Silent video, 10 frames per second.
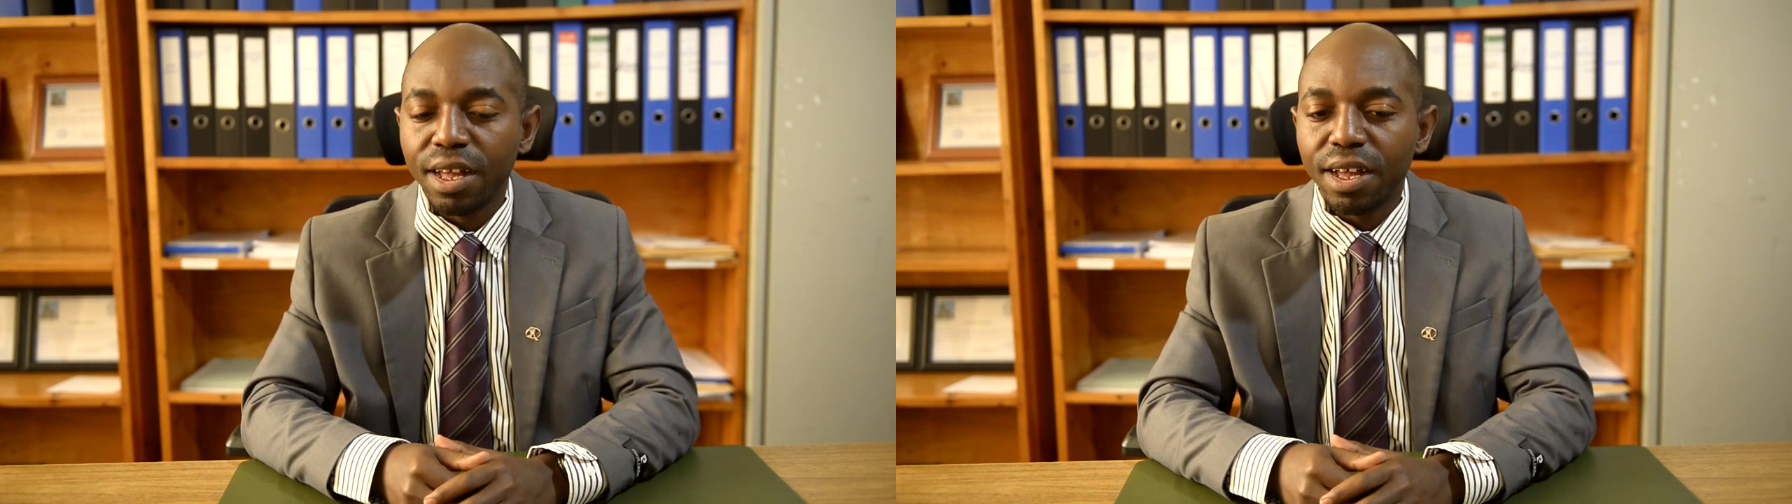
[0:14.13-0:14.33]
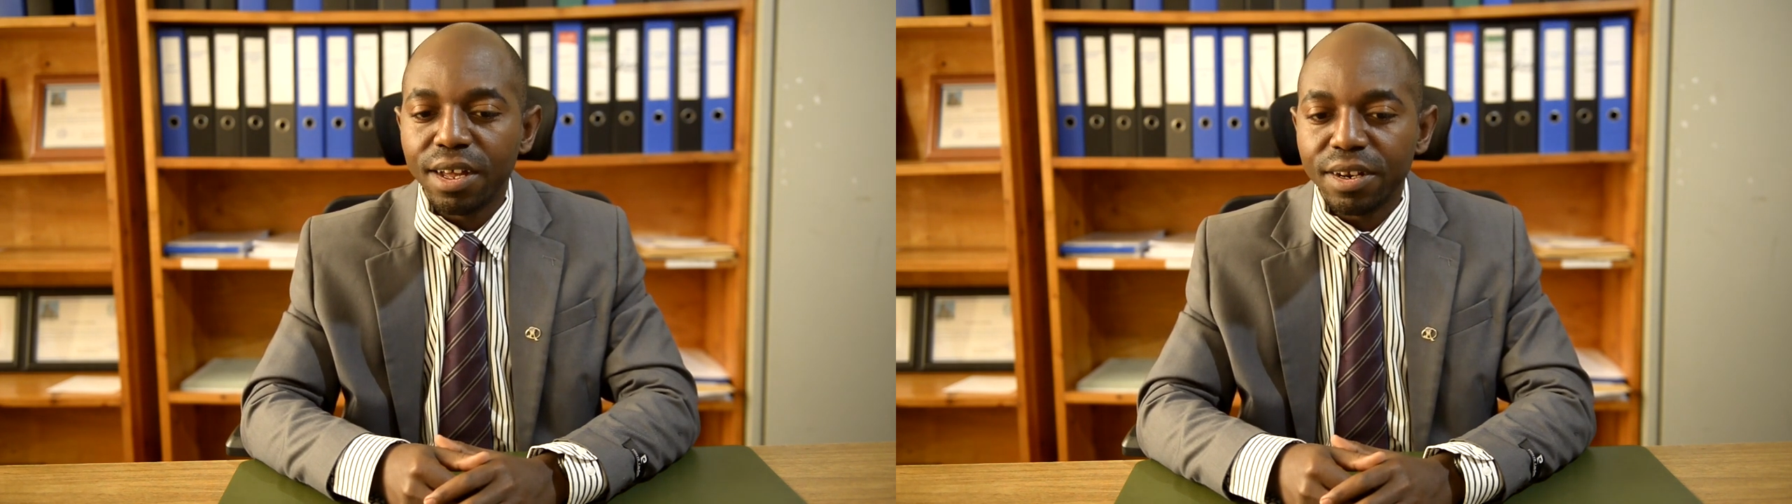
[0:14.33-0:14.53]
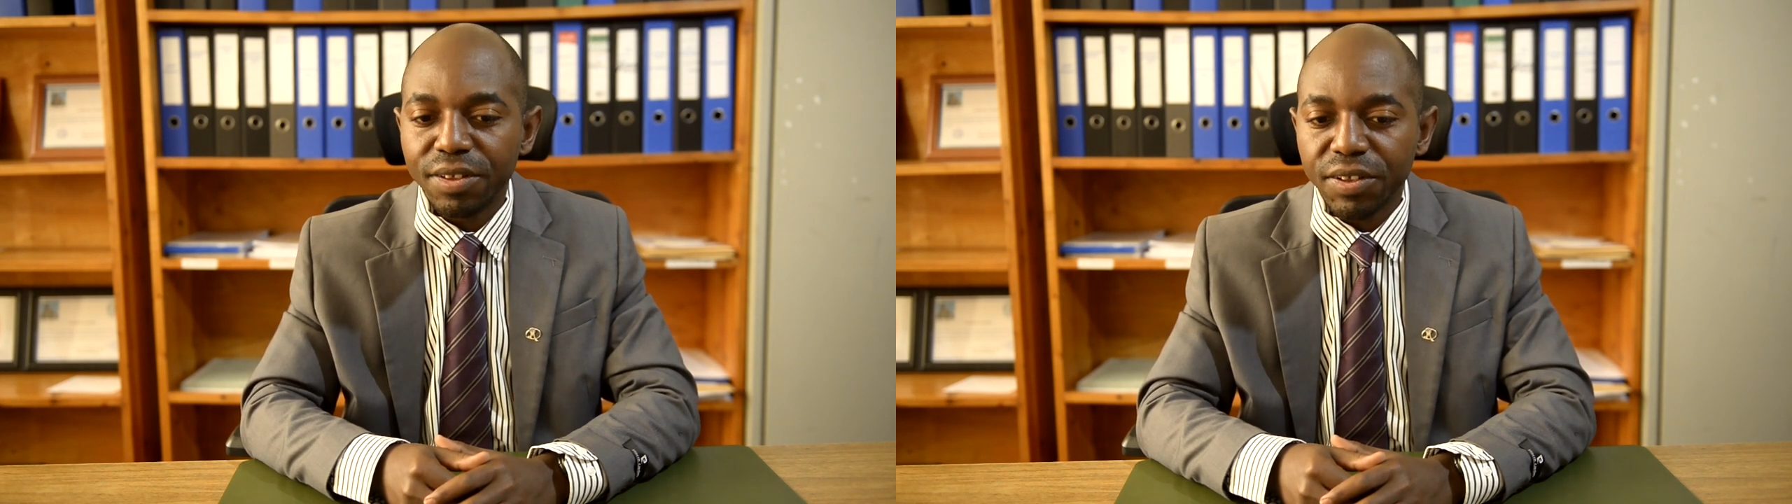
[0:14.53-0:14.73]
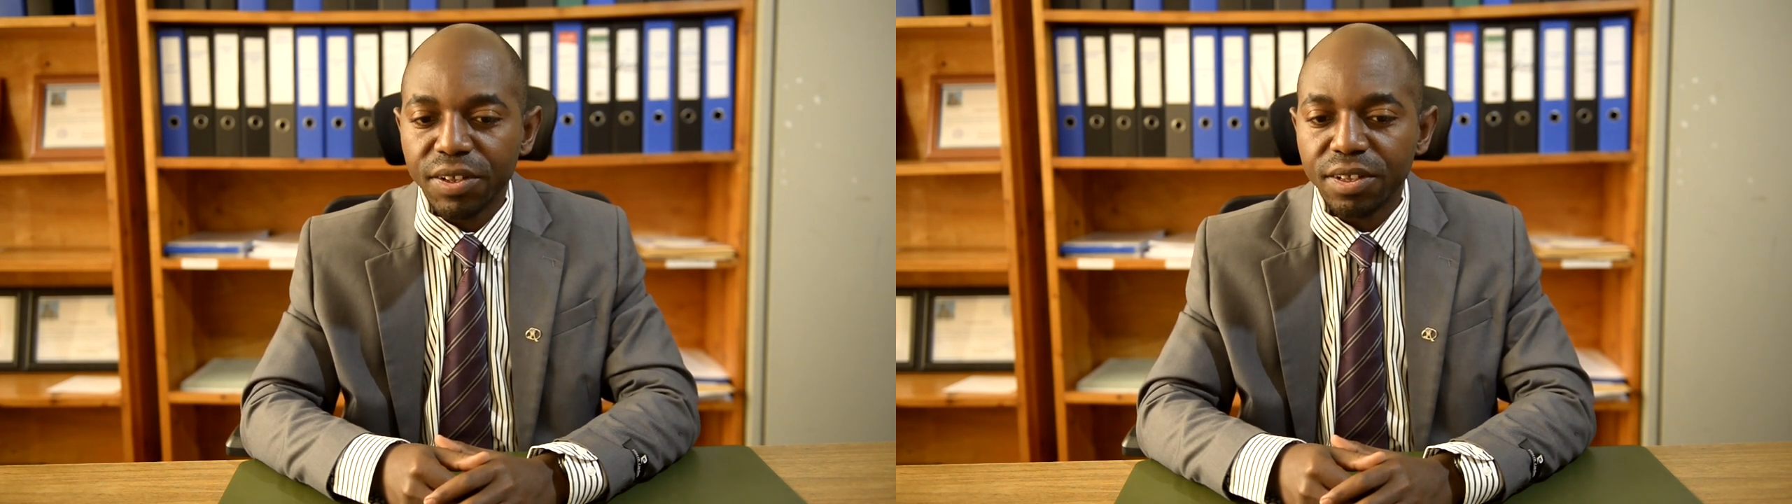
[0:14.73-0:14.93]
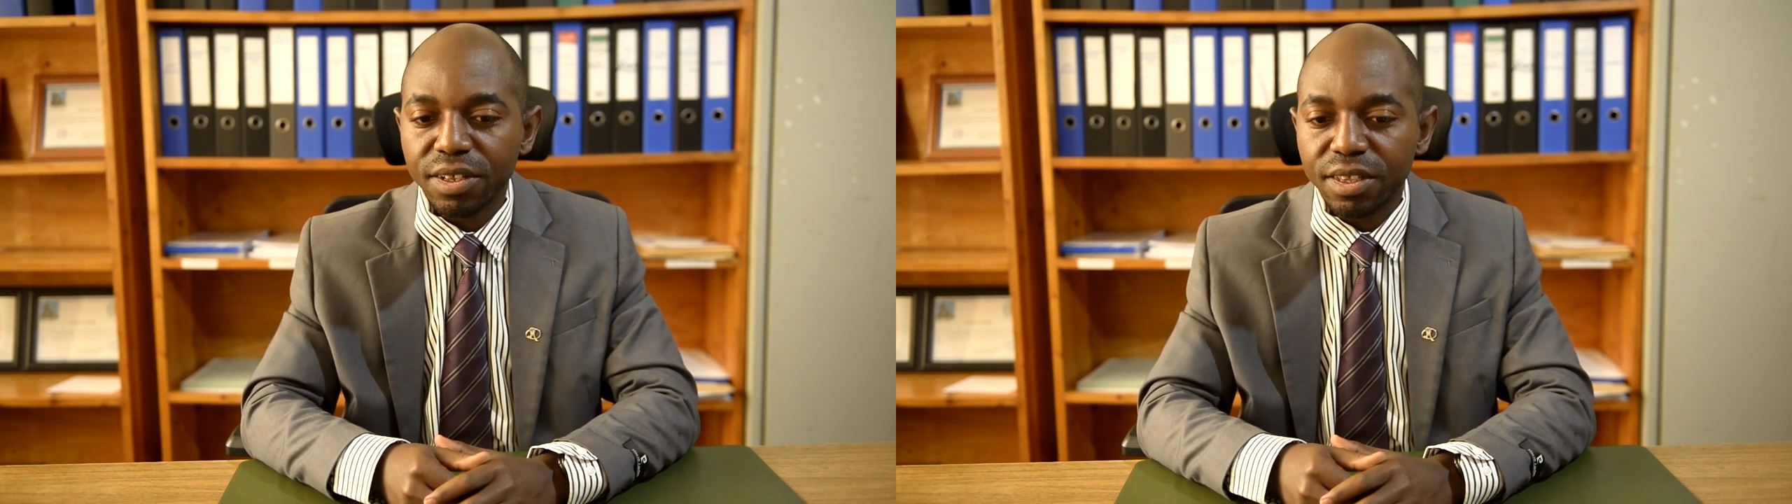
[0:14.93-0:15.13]
and the
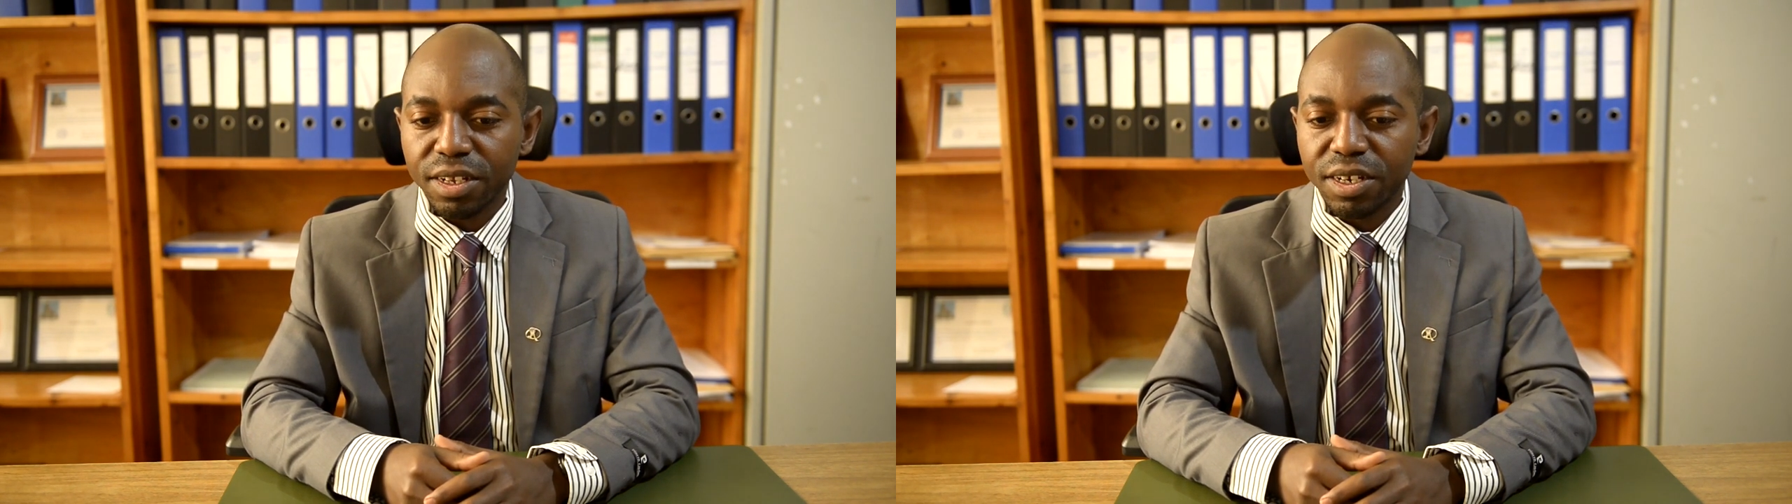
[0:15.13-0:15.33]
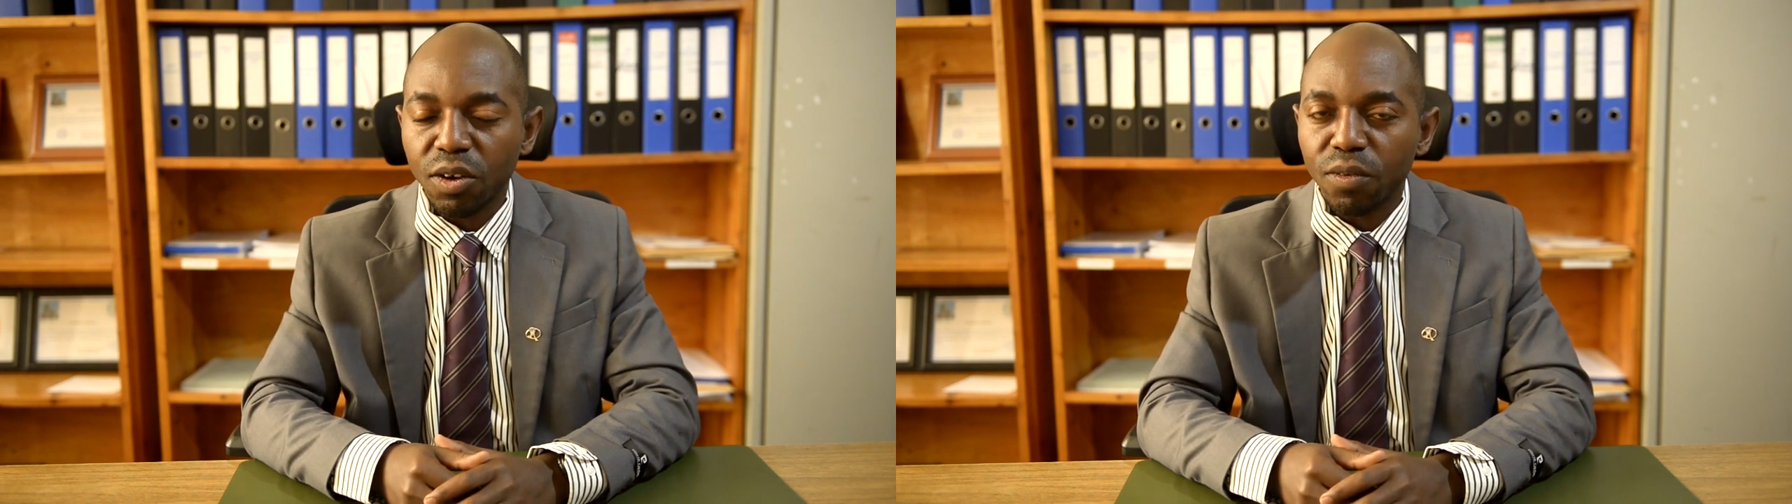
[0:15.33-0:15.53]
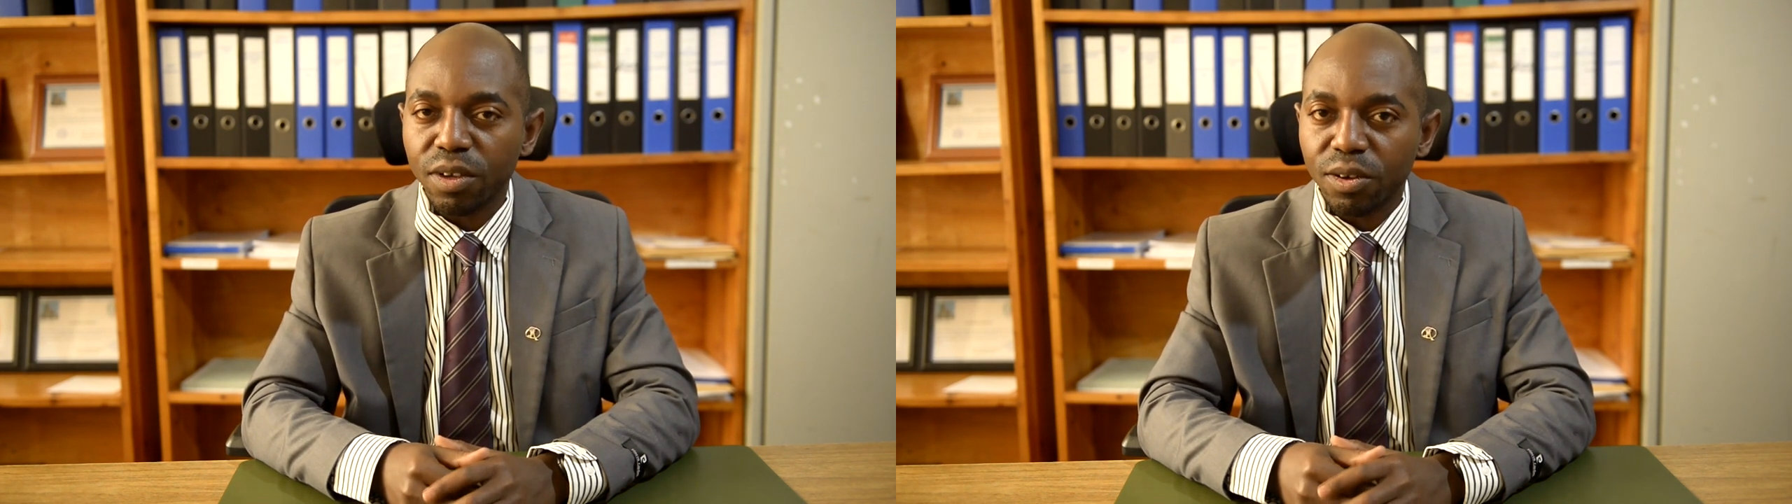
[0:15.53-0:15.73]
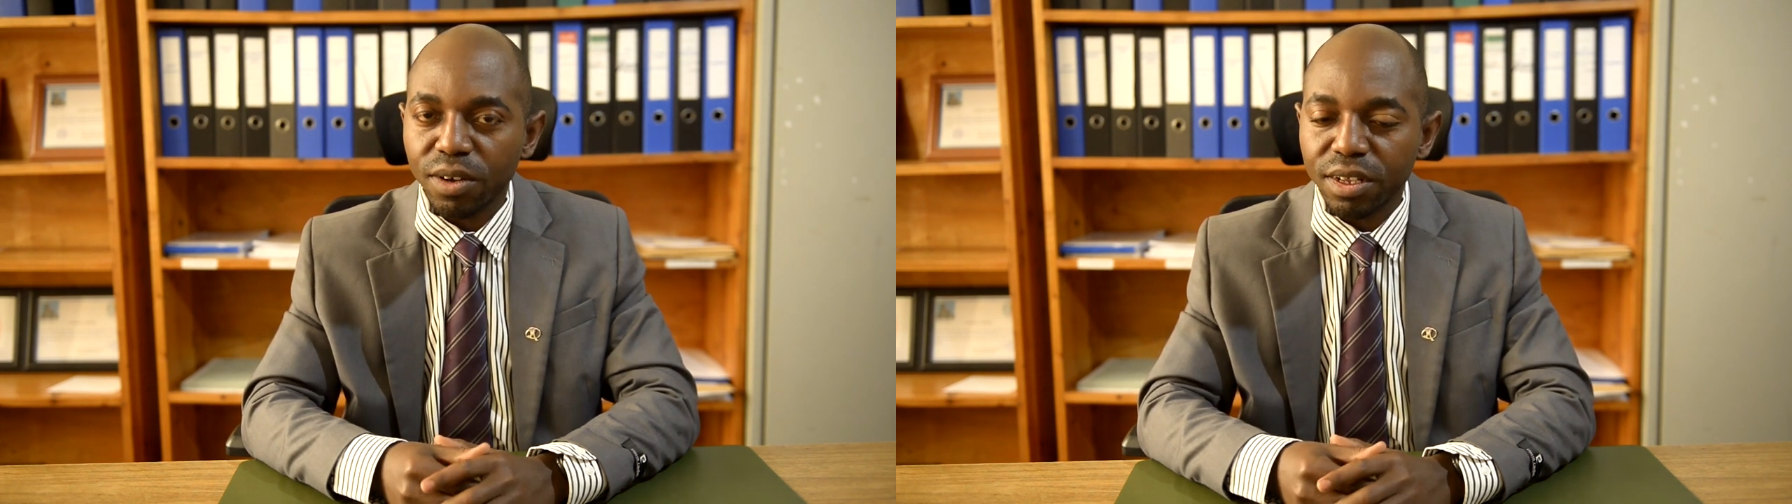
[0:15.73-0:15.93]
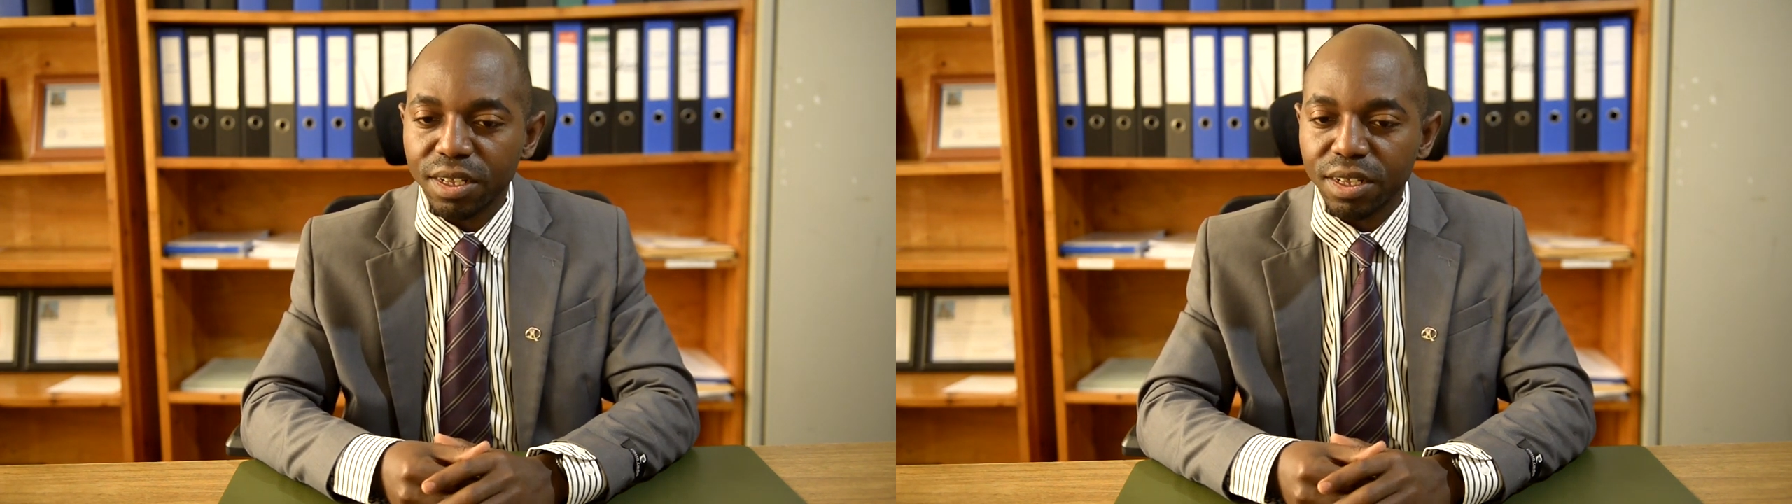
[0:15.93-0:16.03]
head teacher of Ecole